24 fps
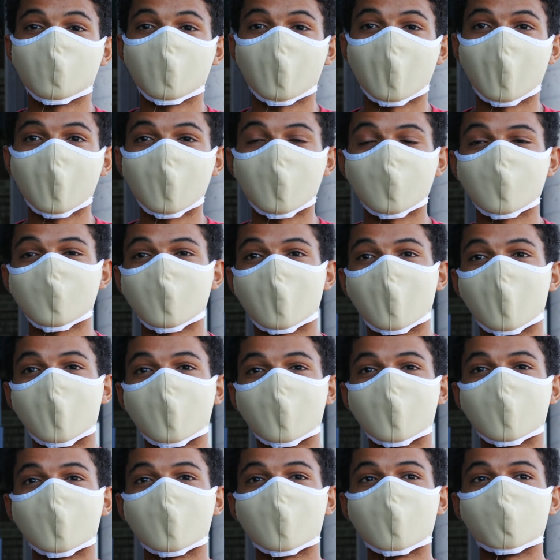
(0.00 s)

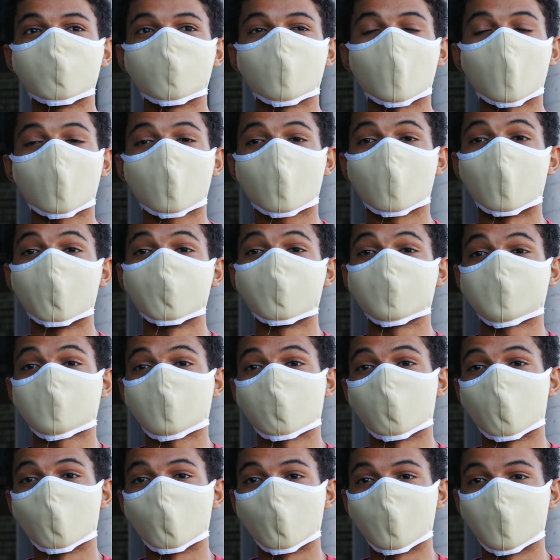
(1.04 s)
I'm not
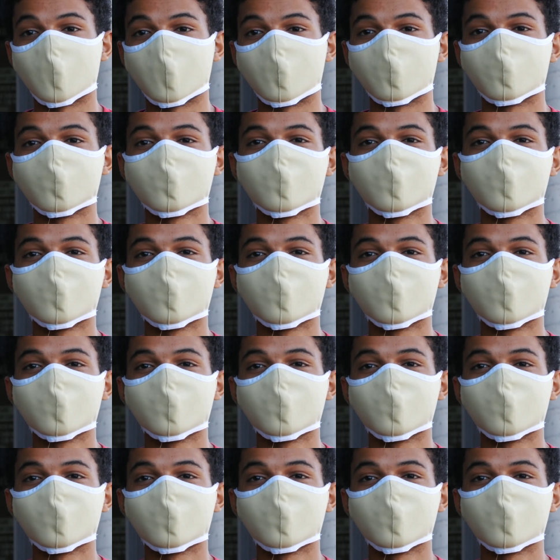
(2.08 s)
comfortable with it.